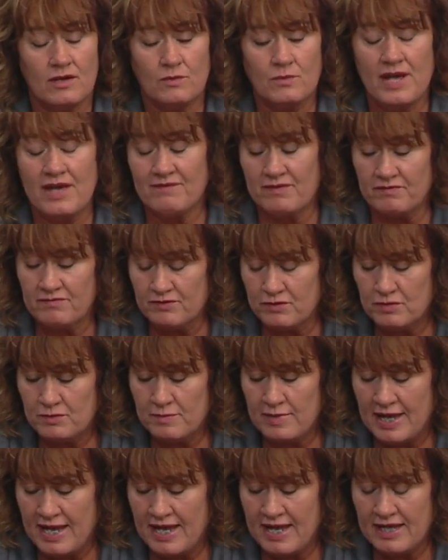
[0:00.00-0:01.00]
we have a
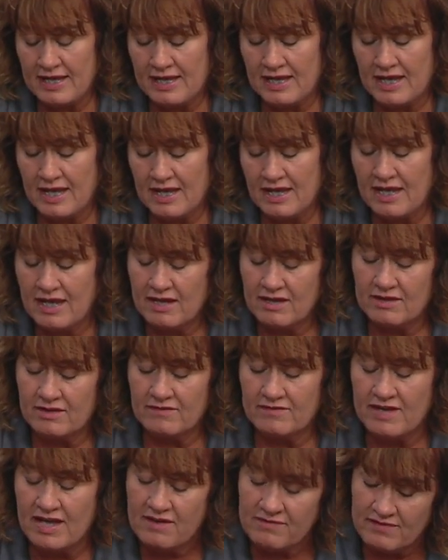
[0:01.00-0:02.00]
food bank
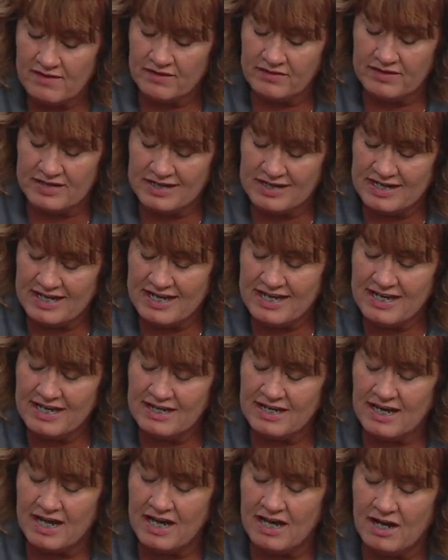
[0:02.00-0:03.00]
they felt the
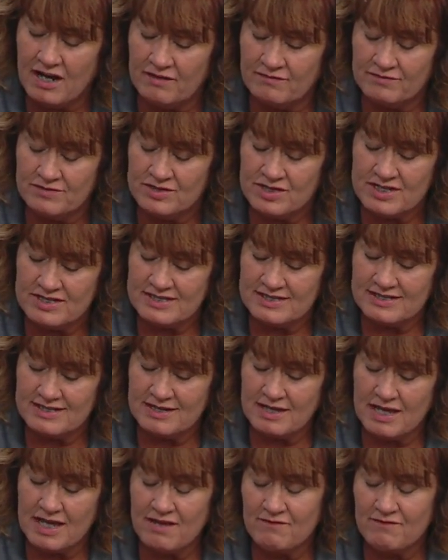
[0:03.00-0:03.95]
need of just